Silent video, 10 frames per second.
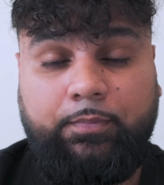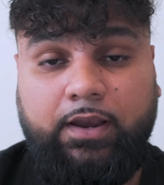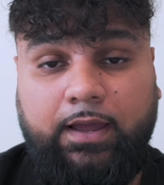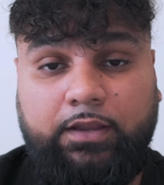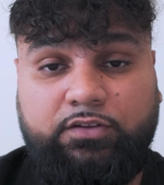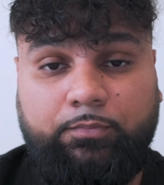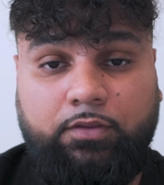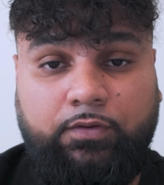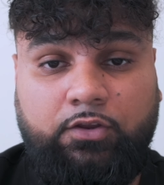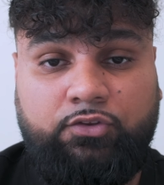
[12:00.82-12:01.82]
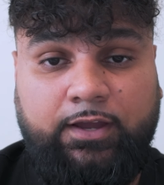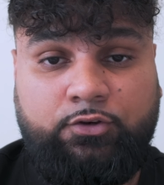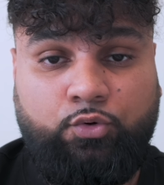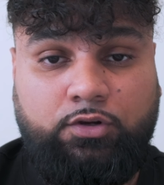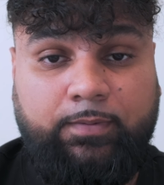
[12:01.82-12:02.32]
I'm going to add some of the videos that I
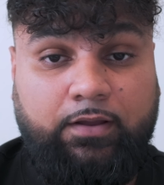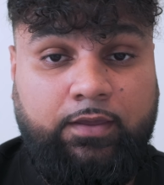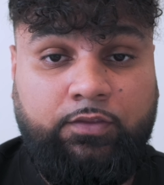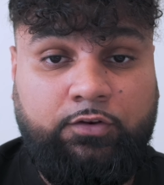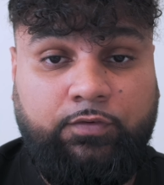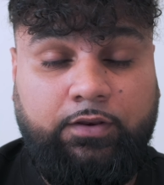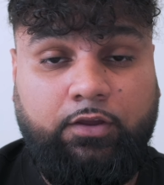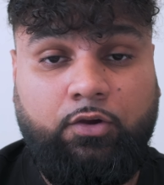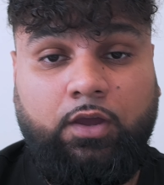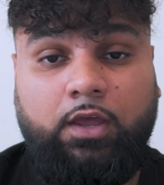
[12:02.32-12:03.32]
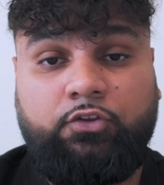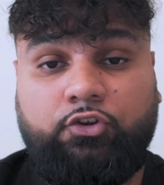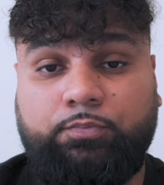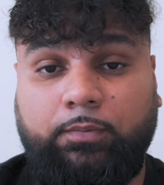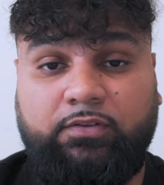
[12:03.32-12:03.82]
talked about in this video,
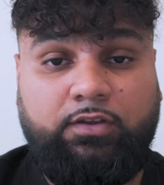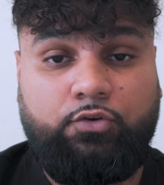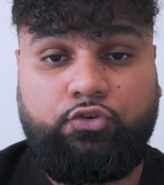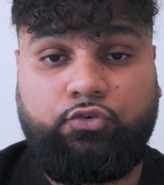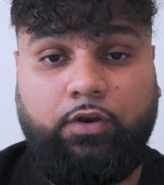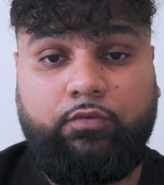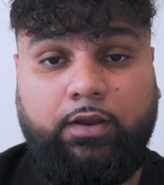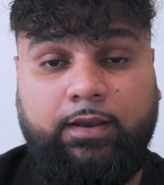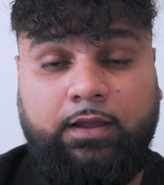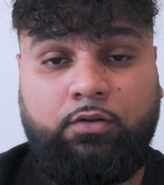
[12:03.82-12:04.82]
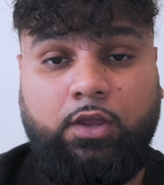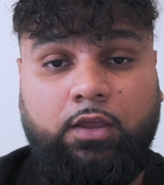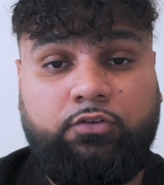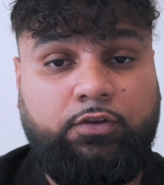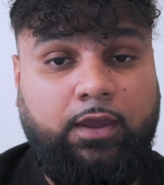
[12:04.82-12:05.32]
so you'll probably see it on your screen right now.
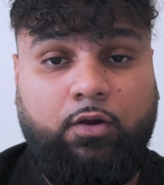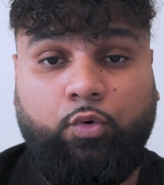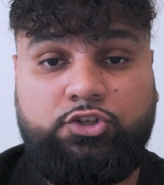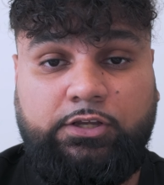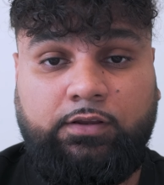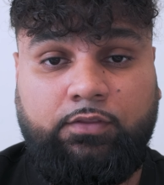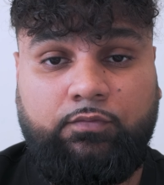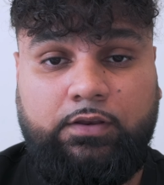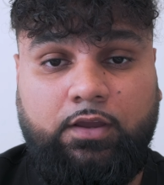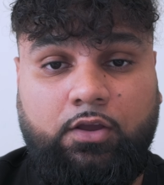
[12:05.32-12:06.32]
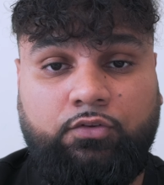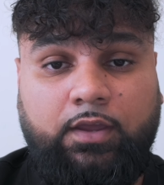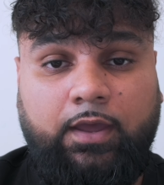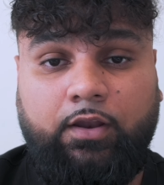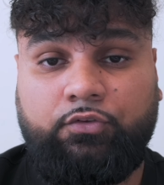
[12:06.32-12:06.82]
So yeah, watch any of the videos,
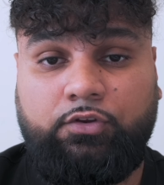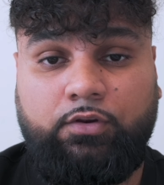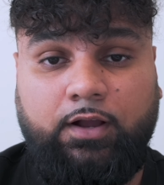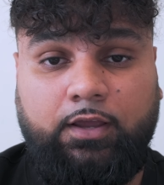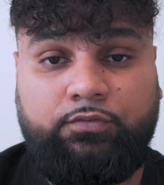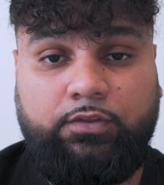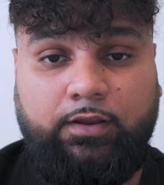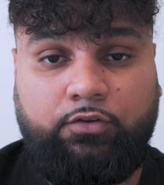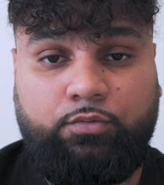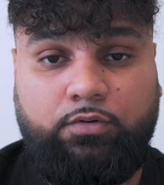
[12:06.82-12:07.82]
and I'll see you guys for the next